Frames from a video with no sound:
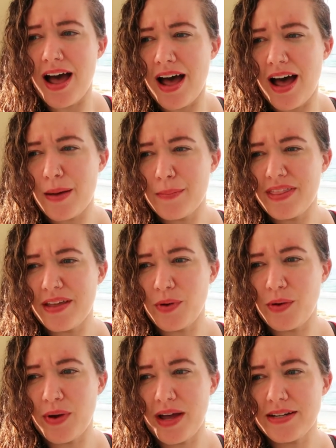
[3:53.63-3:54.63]
Um, then
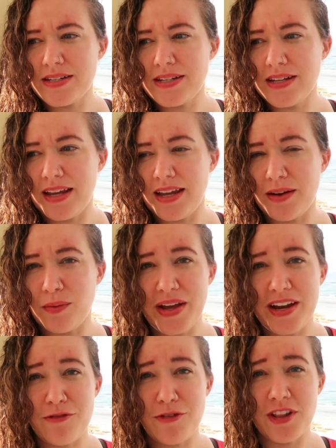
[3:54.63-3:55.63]
we went and
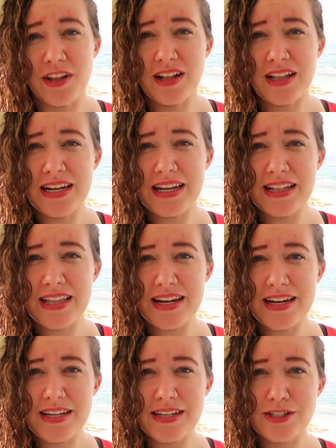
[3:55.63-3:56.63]
waited for the cleaning
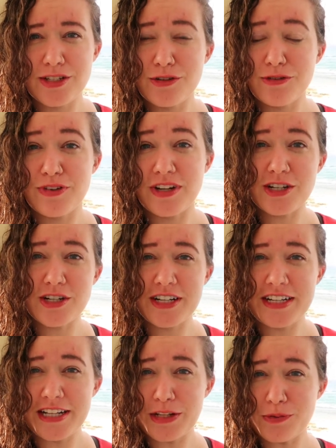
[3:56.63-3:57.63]
ladies to finish
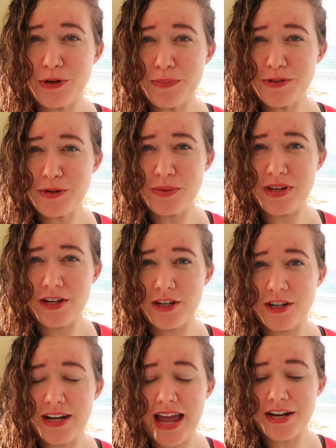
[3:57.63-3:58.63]
cleaning the room so we
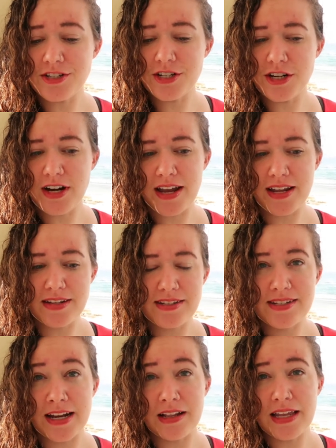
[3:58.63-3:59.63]
could enter and
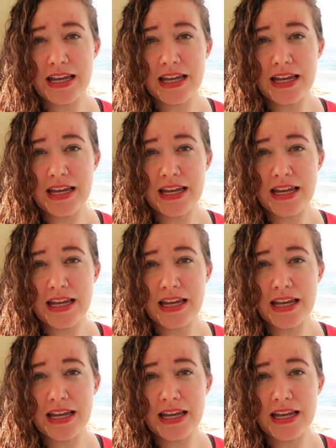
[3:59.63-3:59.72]
settle